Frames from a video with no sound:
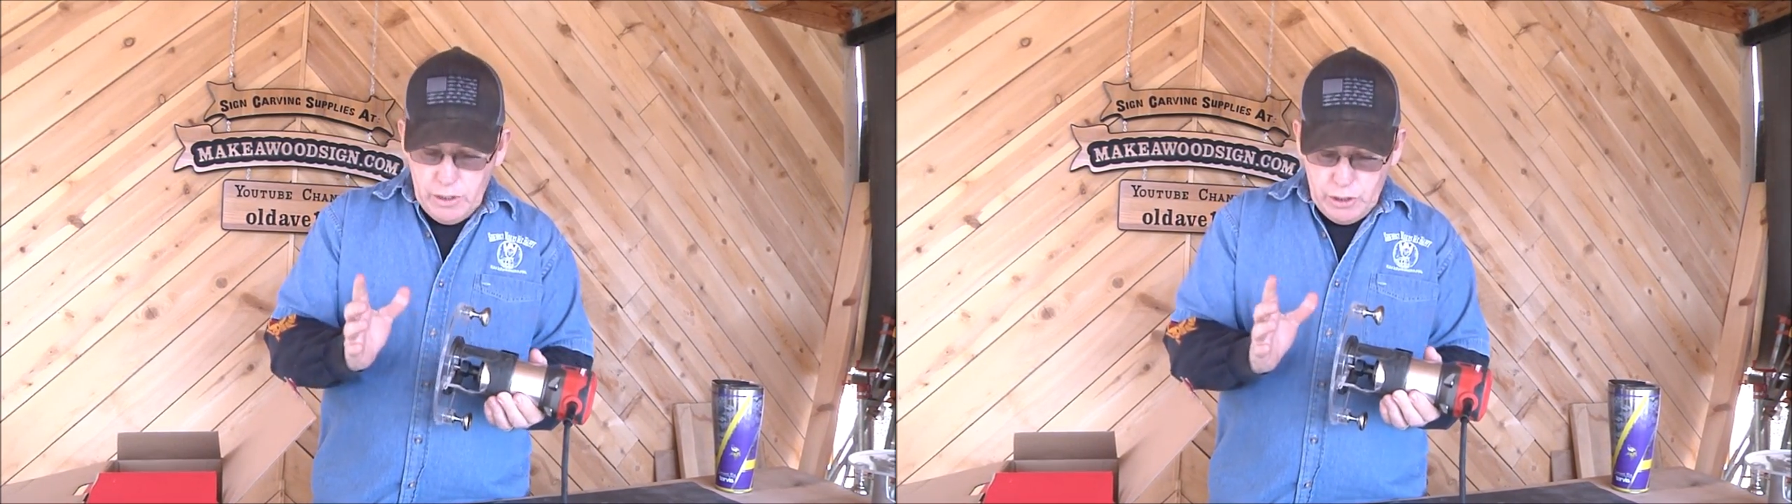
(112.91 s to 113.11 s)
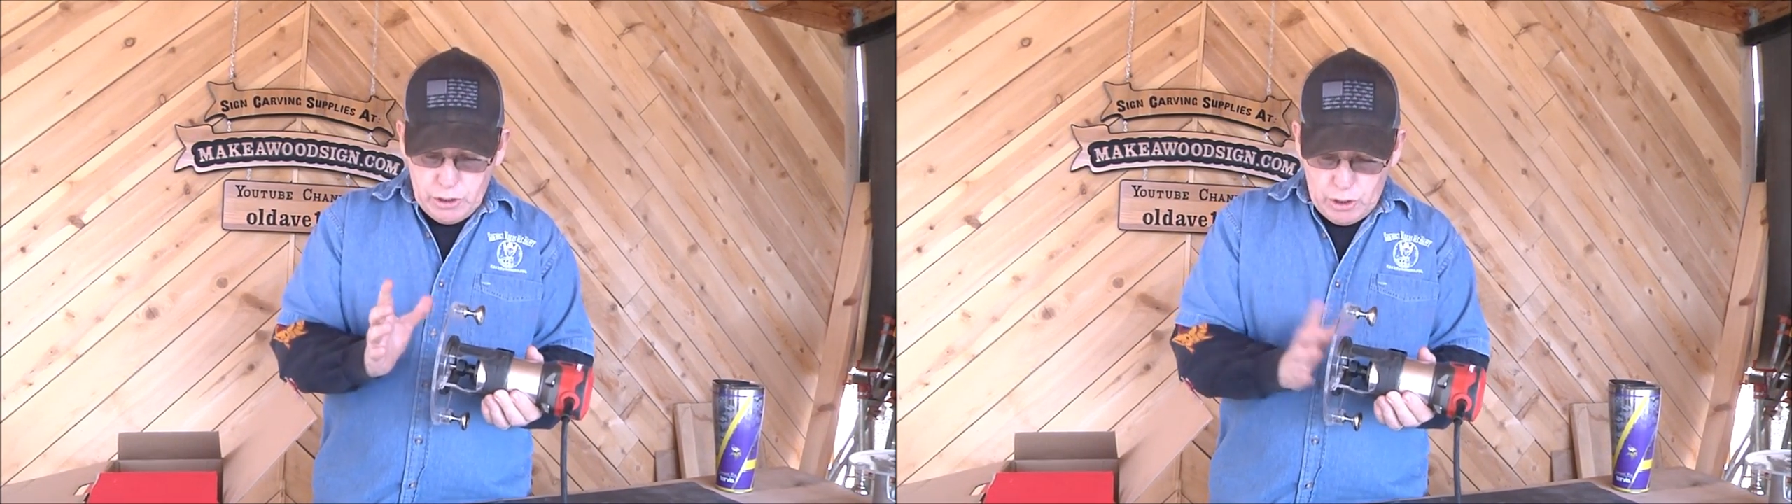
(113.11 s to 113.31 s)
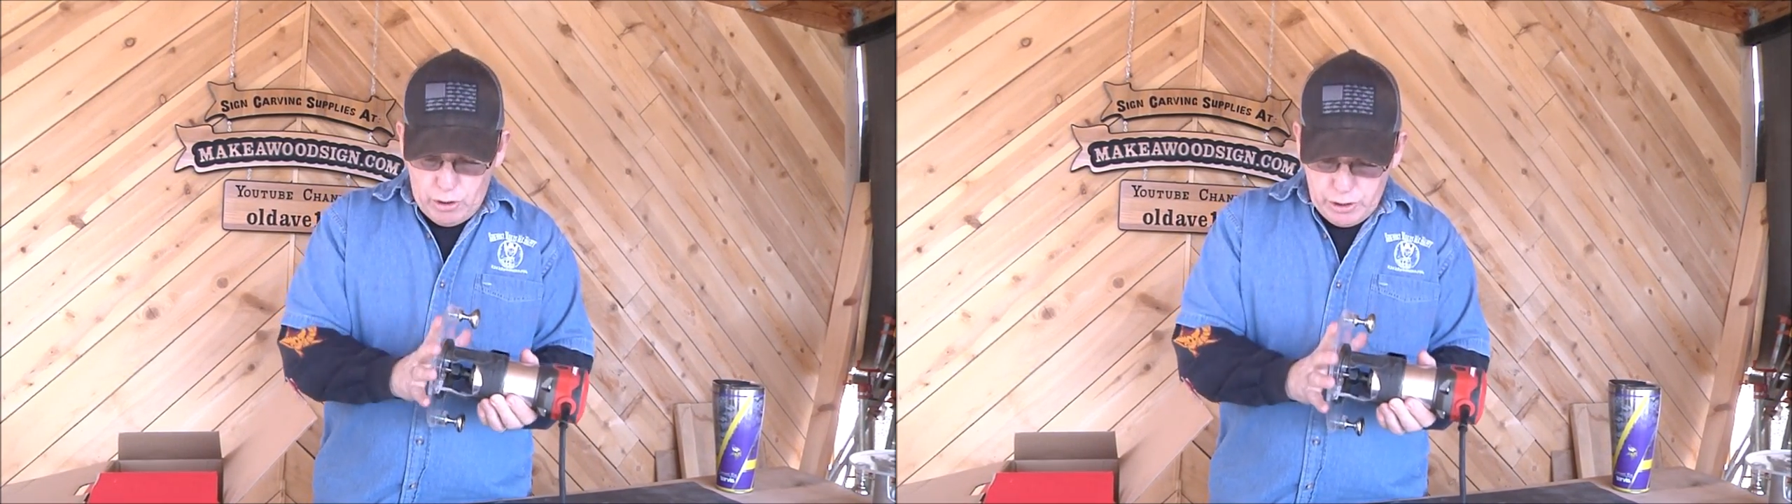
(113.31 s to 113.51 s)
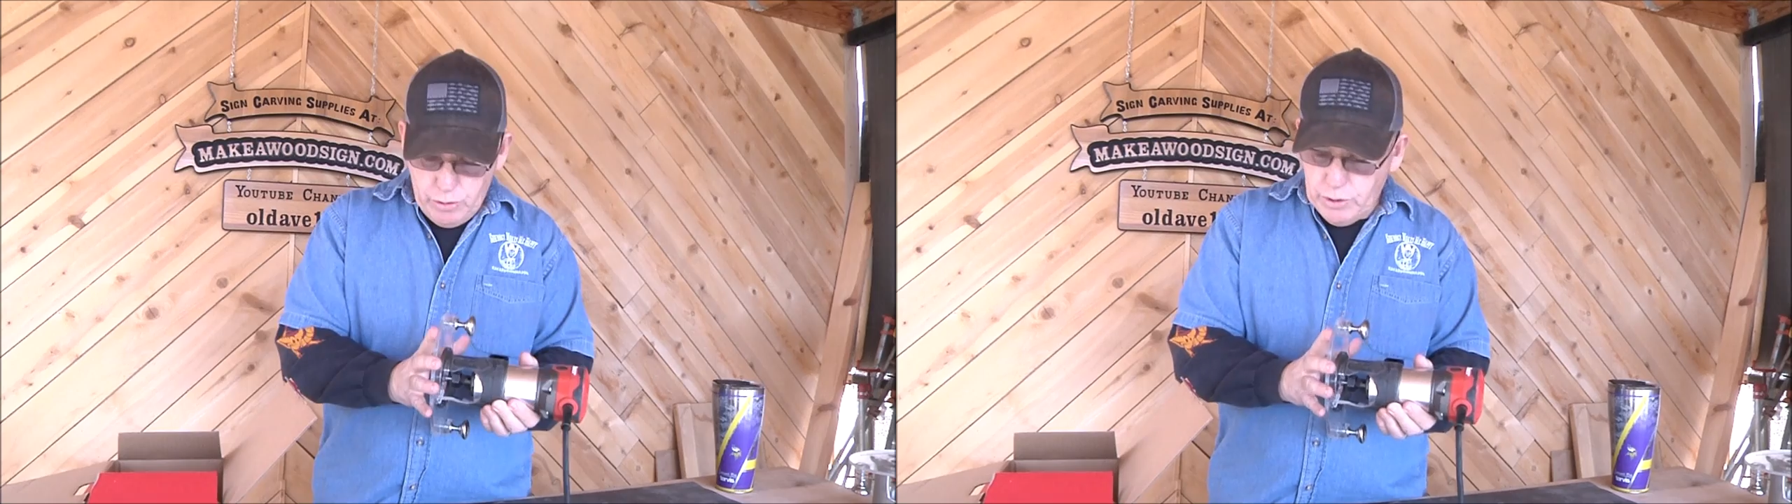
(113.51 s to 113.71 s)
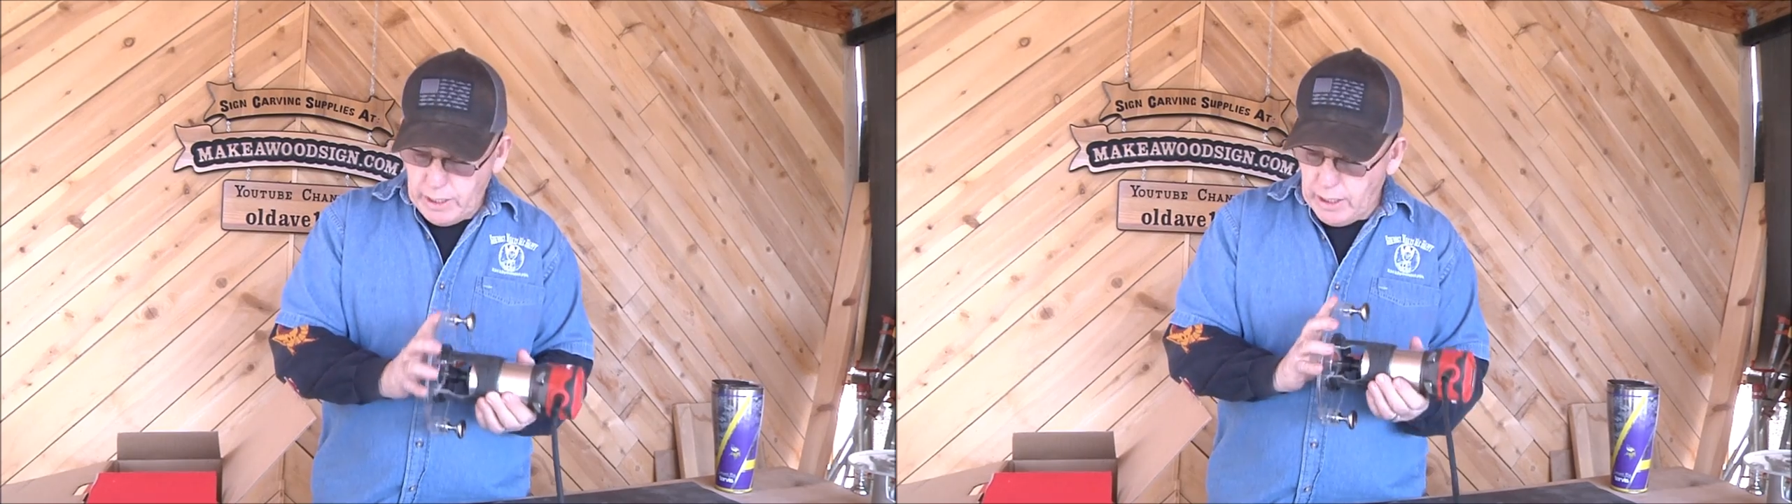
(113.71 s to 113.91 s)
to start
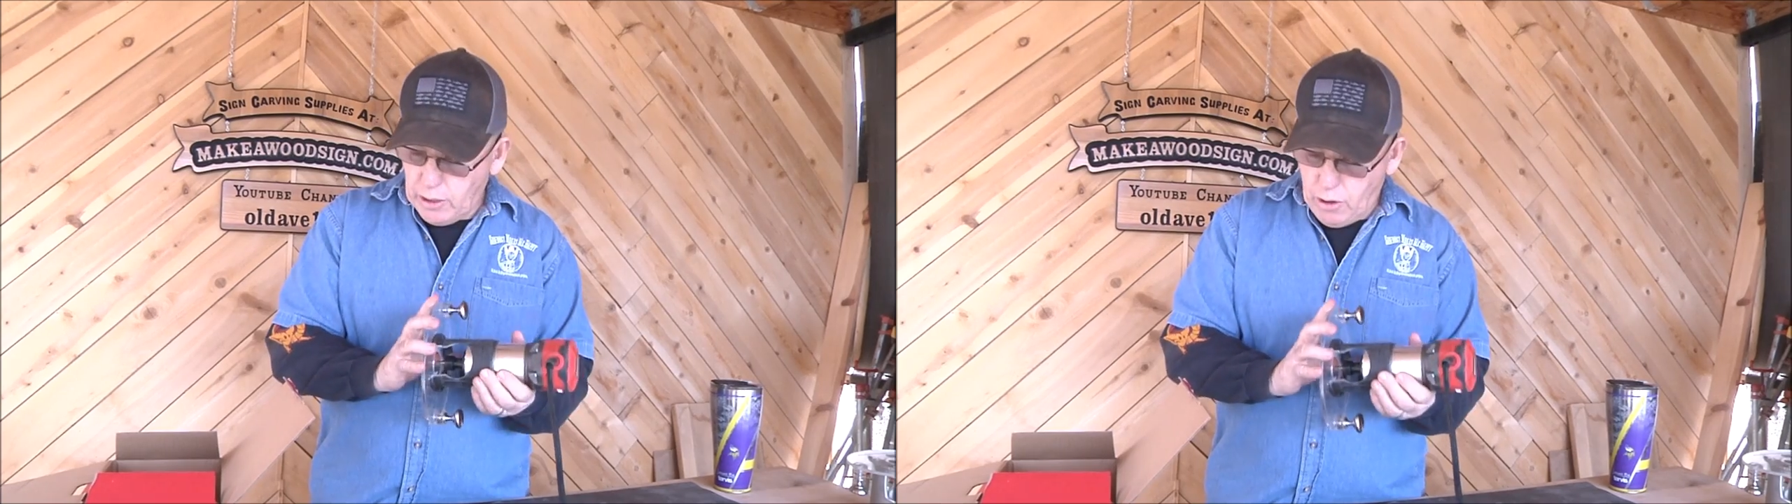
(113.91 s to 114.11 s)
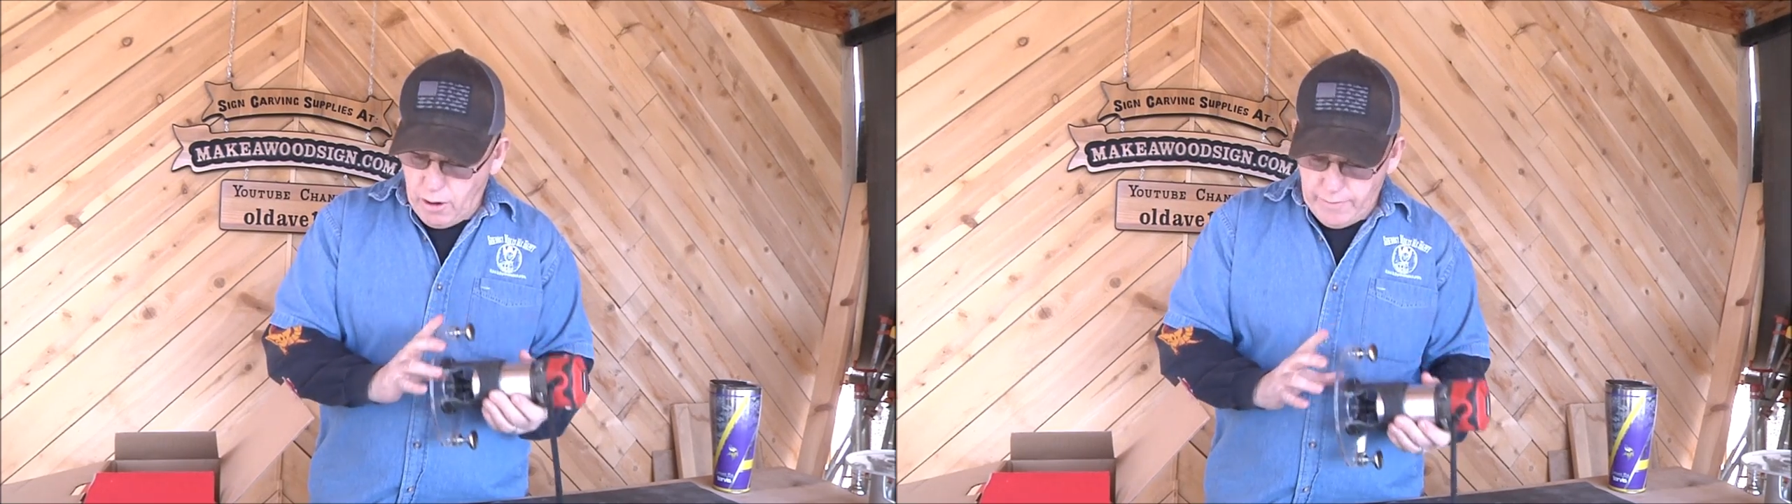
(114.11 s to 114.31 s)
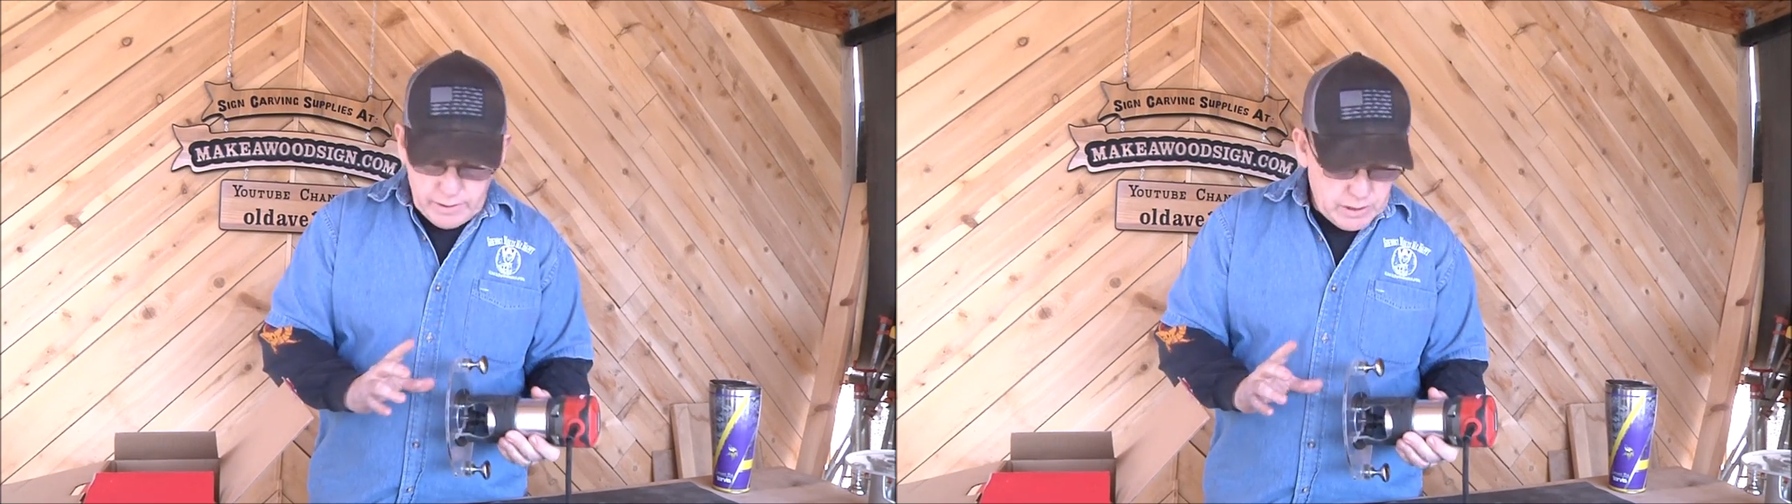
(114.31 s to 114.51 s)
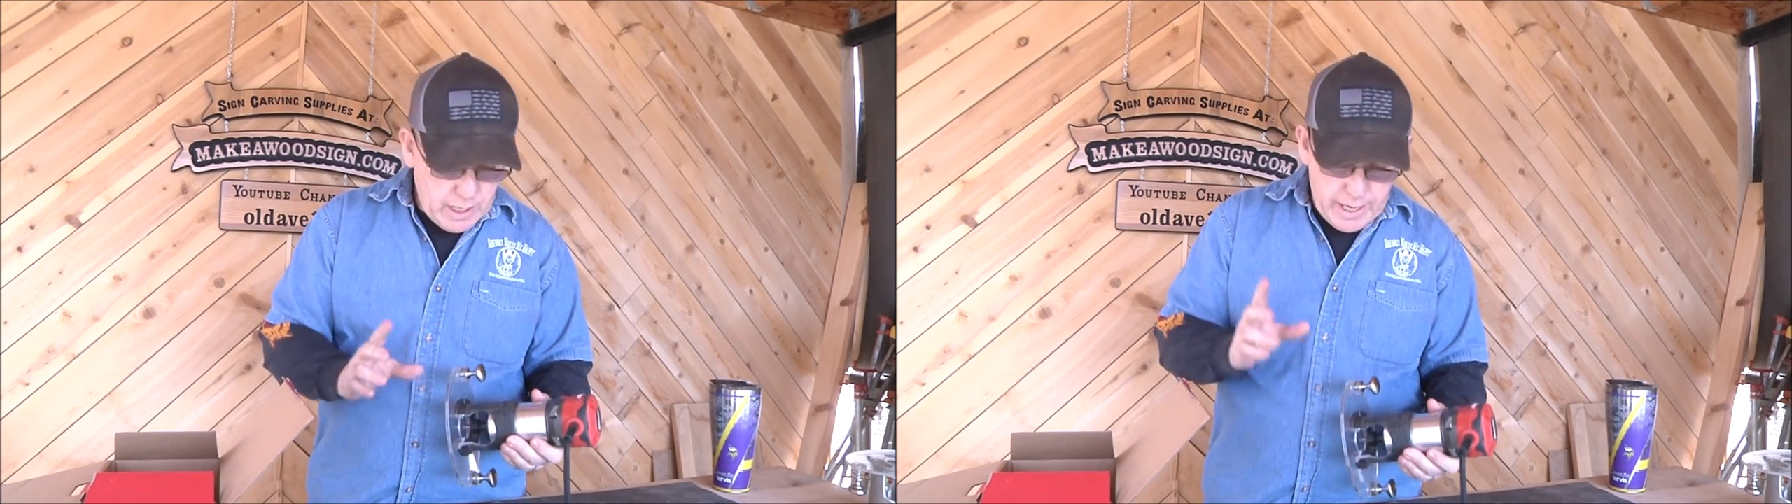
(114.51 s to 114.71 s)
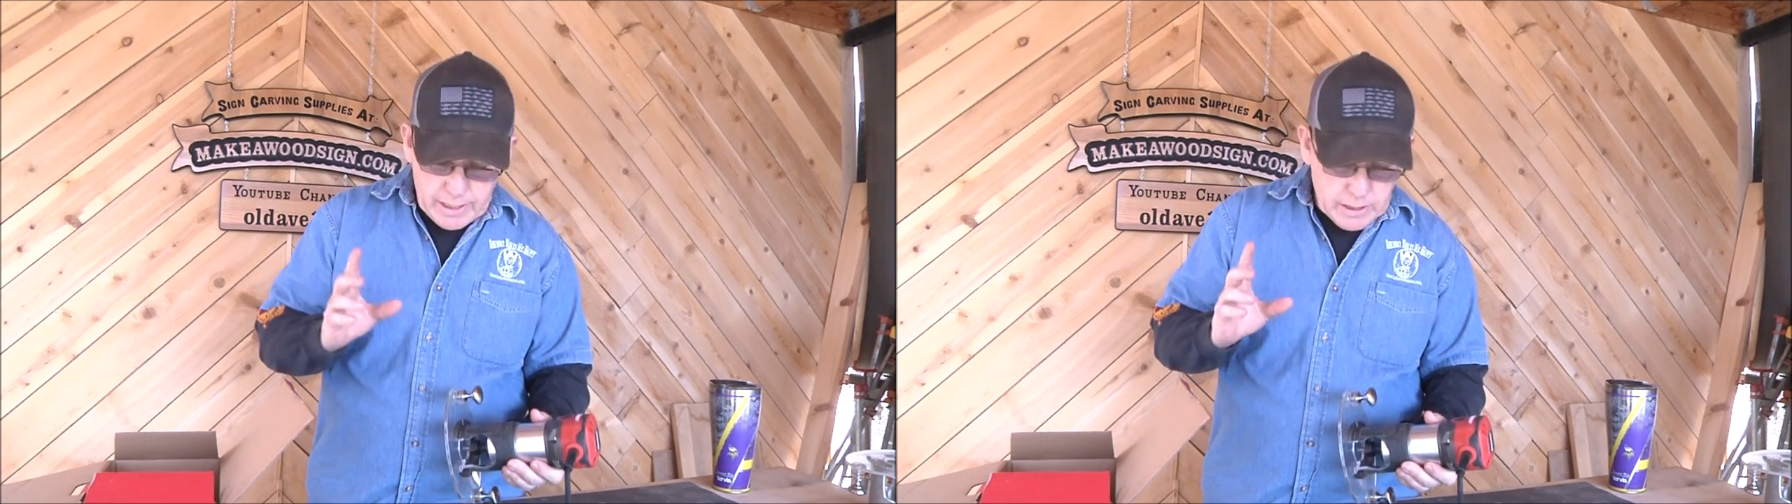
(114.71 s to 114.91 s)
using in carving
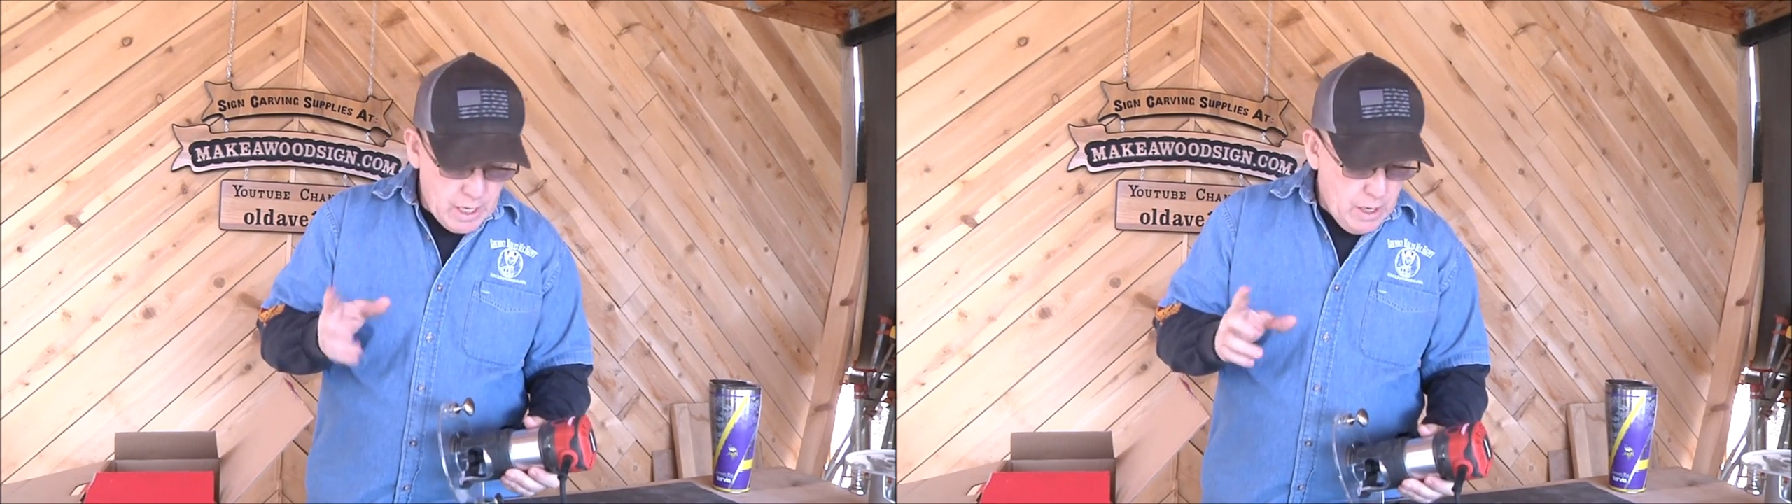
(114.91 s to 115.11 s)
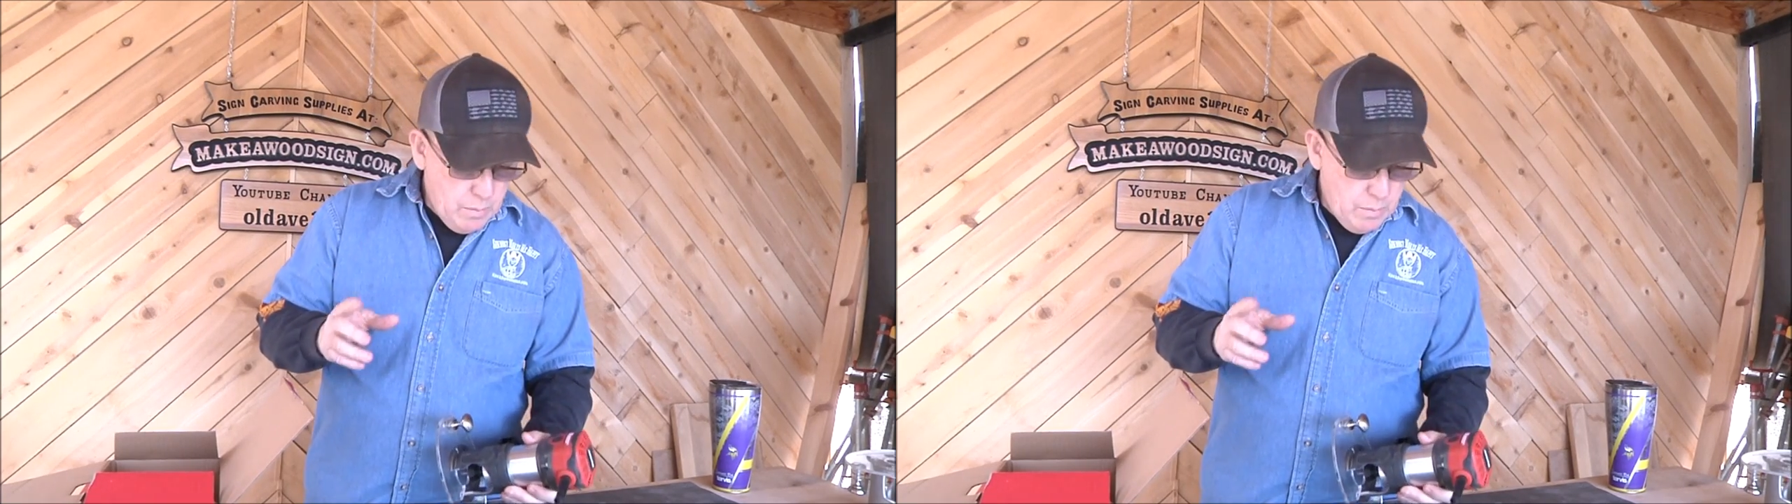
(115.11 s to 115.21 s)
signs.